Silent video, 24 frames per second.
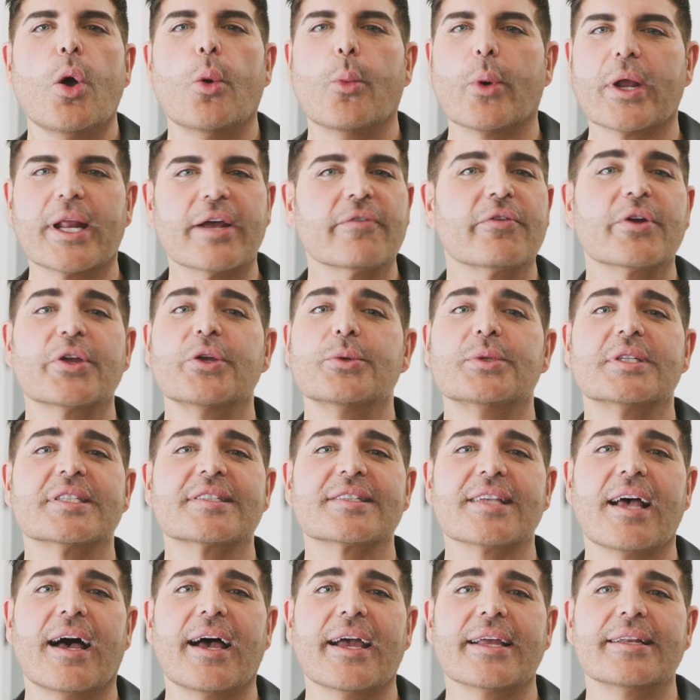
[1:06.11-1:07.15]
Whatever you
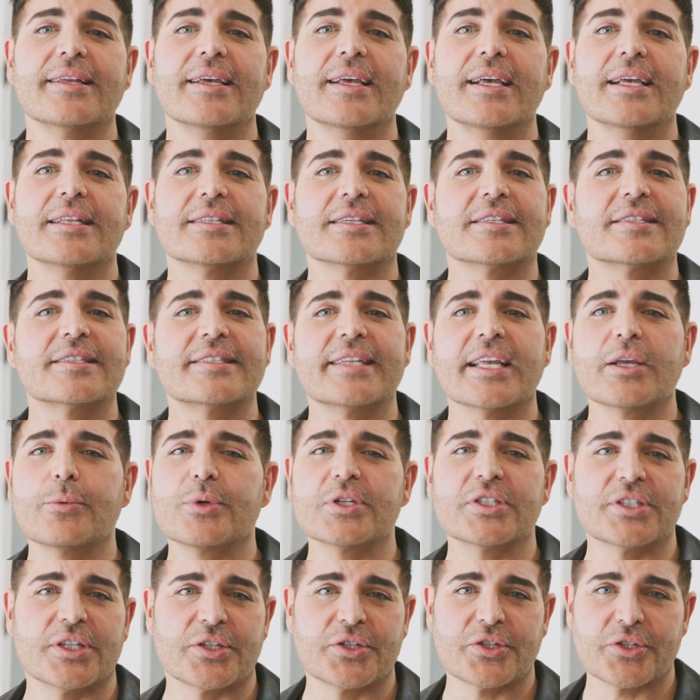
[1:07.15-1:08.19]
decide,
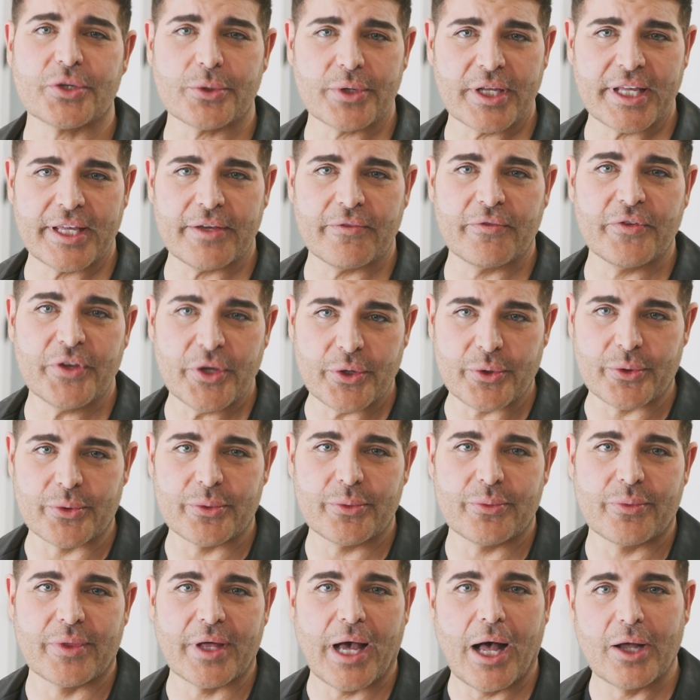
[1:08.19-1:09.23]
Distinguished is sure to give you
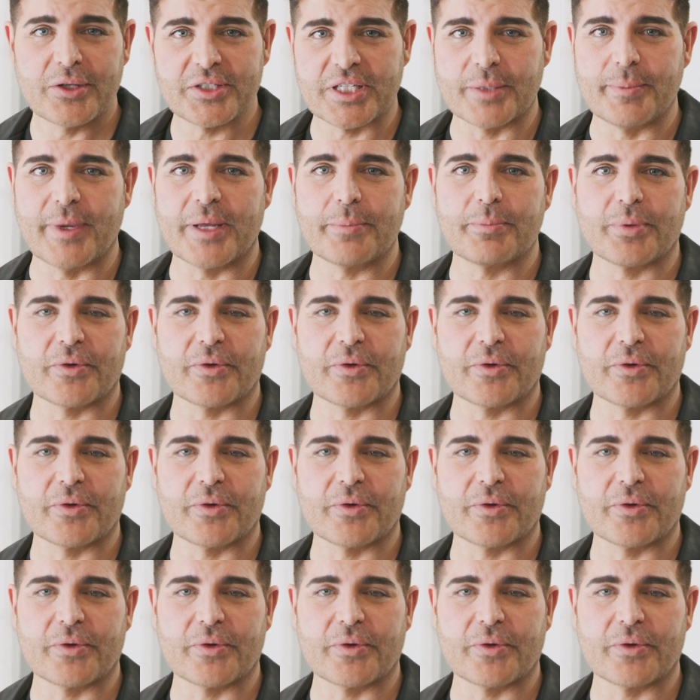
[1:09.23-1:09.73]
the ultimate